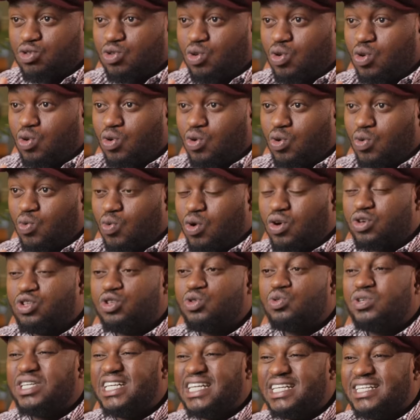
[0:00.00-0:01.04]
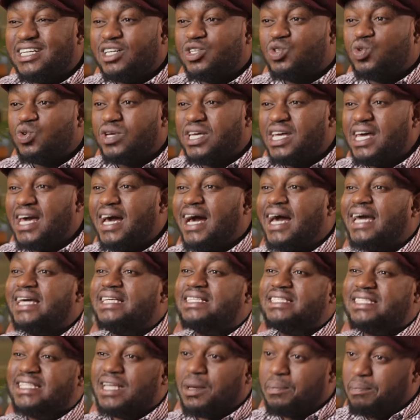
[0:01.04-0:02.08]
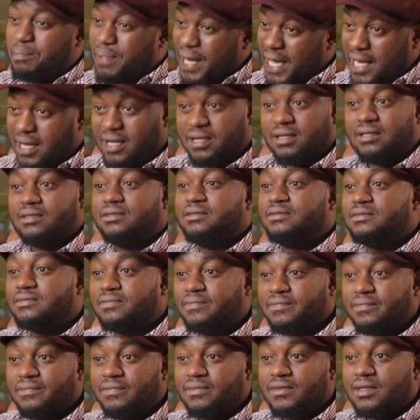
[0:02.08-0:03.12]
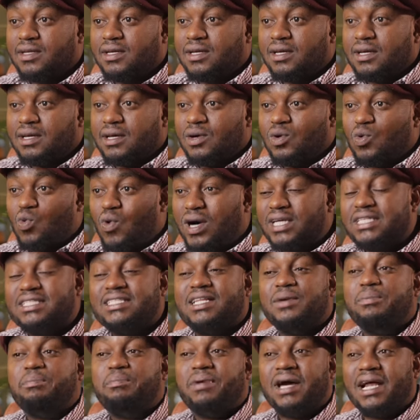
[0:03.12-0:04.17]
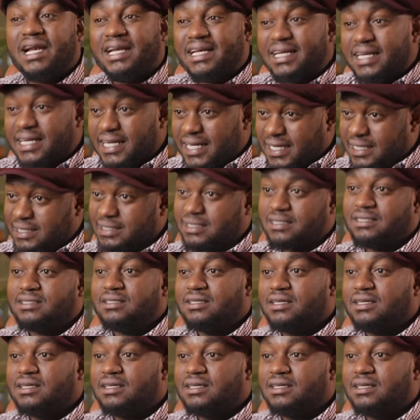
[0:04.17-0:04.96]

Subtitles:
So what you needed to hear is the bell. Once the bell rings,